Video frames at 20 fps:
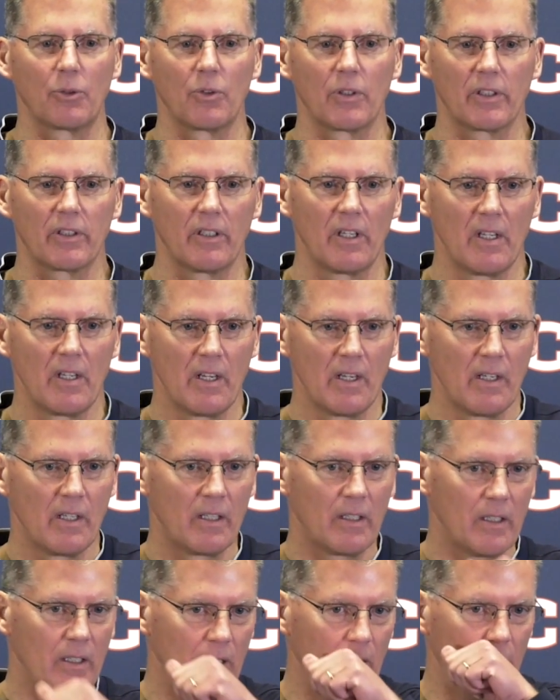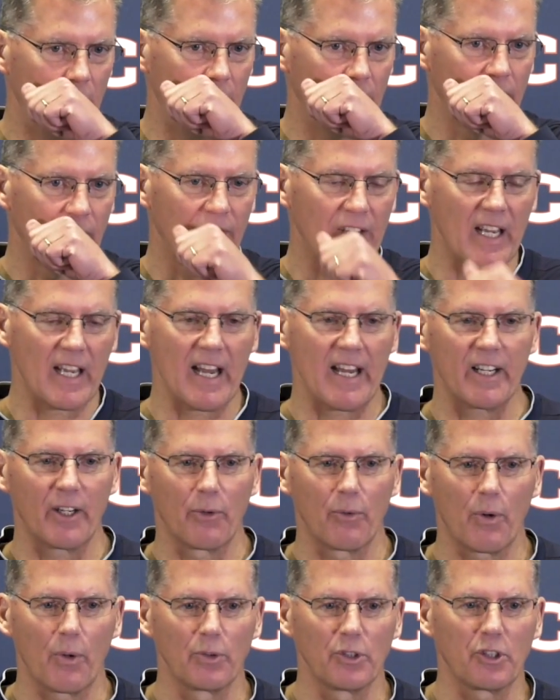or they had a
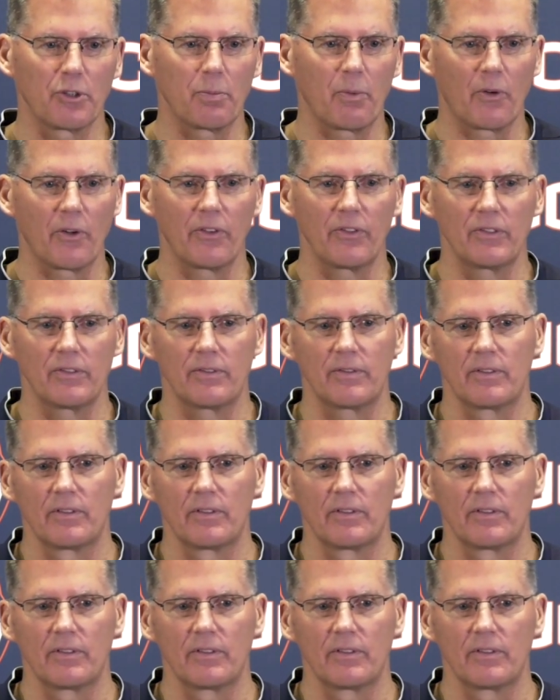growth sport,